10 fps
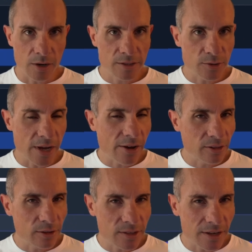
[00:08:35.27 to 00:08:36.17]
All right, so now it
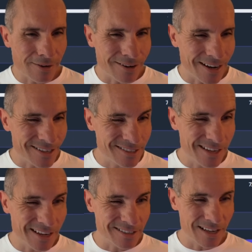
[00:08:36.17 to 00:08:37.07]
looks like our
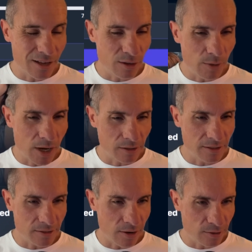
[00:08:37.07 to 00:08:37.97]
SDXL model
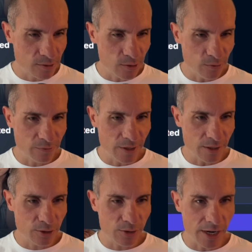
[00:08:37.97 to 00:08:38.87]
has also
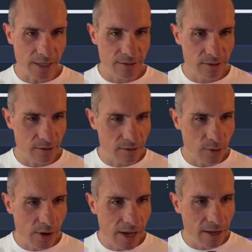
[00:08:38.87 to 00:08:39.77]
finished training. So let's
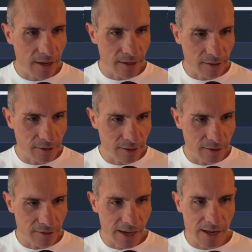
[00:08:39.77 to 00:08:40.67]
go ahead and click
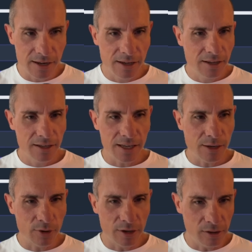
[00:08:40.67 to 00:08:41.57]
on that. Again,
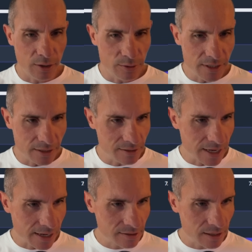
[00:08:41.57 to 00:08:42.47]
we're going to load the
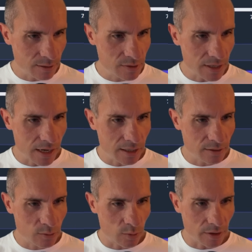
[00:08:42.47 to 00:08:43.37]
exact same
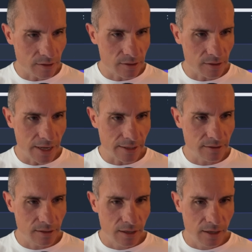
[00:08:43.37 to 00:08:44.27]
settings. We're going to select